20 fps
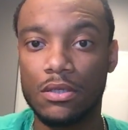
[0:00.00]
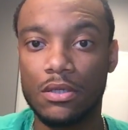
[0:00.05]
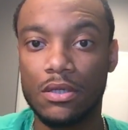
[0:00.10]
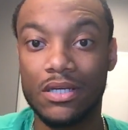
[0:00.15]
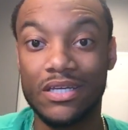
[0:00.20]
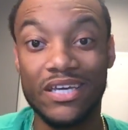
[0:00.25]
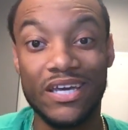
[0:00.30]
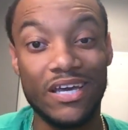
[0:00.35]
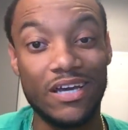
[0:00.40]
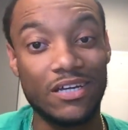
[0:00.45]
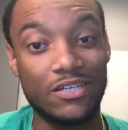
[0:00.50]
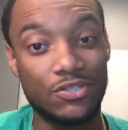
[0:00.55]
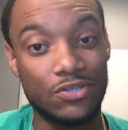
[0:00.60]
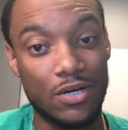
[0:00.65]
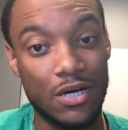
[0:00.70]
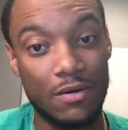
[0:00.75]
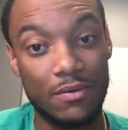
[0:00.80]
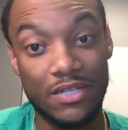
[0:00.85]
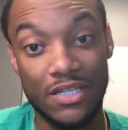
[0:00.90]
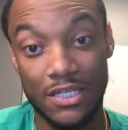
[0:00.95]
Yeah,
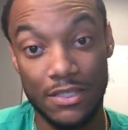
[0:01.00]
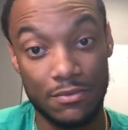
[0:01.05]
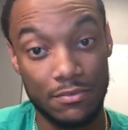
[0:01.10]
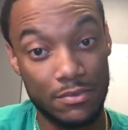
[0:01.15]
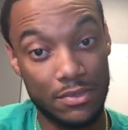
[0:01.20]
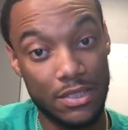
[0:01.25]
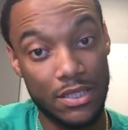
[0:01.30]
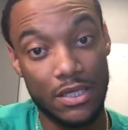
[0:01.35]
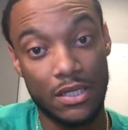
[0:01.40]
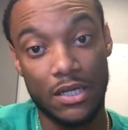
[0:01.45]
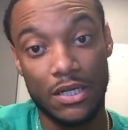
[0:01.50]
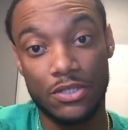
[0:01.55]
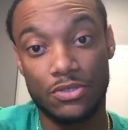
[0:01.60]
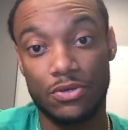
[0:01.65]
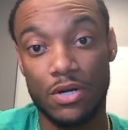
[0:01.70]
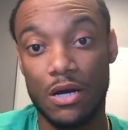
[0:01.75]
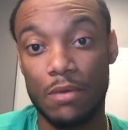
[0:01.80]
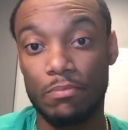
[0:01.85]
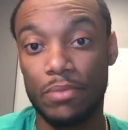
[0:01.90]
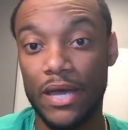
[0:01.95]
try. That's what I'm saying. Like,
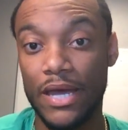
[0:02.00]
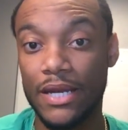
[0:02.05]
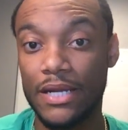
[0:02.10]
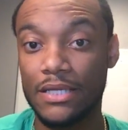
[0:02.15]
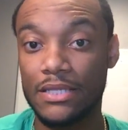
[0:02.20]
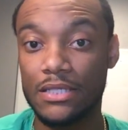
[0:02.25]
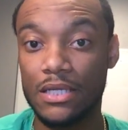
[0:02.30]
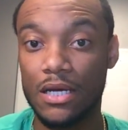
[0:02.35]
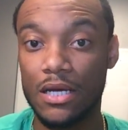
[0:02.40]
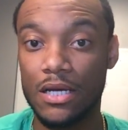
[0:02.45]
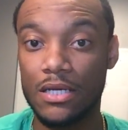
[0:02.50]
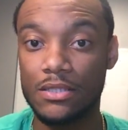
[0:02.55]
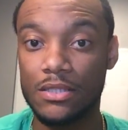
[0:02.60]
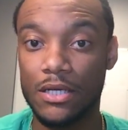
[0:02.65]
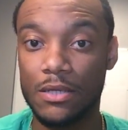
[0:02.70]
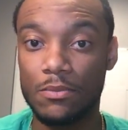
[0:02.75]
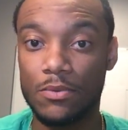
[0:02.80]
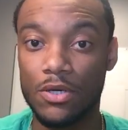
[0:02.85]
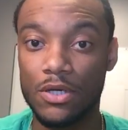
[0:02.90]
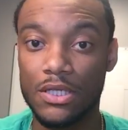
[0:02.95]
try bandit signs,
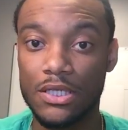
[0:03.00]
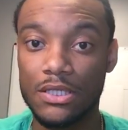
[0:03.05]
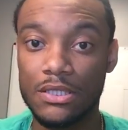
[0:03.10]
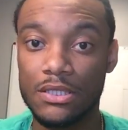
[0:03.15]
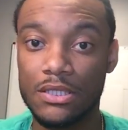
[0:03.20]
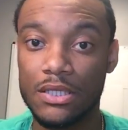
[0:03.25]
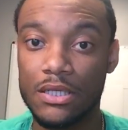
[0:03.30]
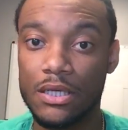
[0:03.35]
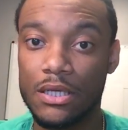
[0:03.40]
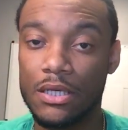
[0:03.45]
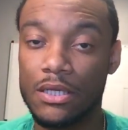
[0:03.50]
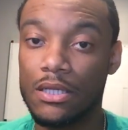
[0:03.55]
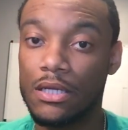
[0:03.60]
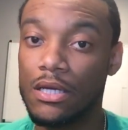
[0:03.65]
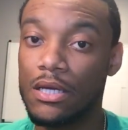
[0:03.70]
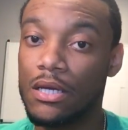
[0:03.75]
like Marquise said.